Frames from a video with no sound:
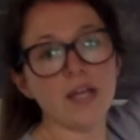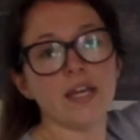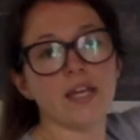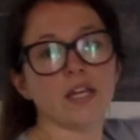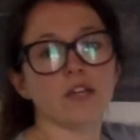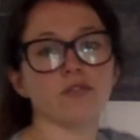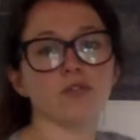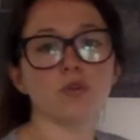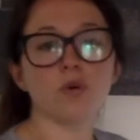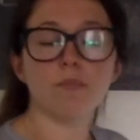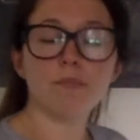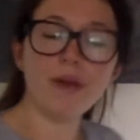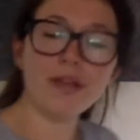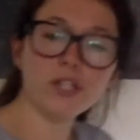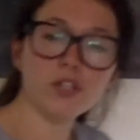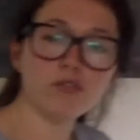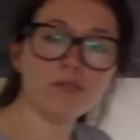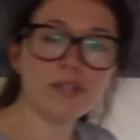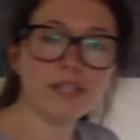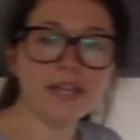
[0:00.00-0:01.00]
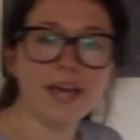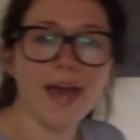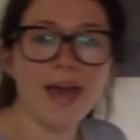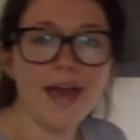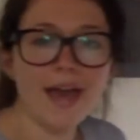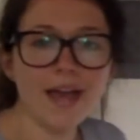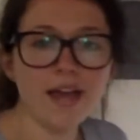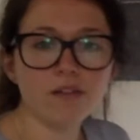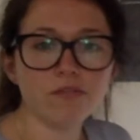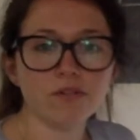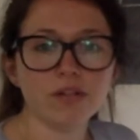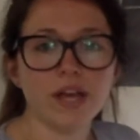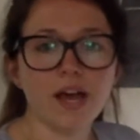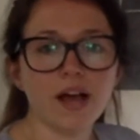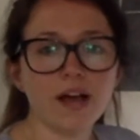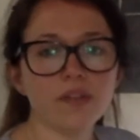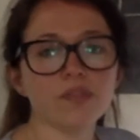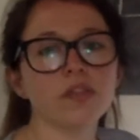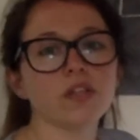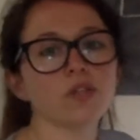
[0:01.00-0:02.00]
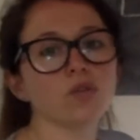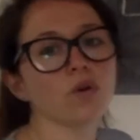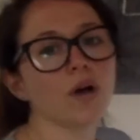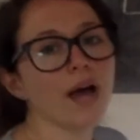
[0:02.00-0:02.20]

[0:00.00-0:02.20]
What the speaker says: if you're measuring area, then your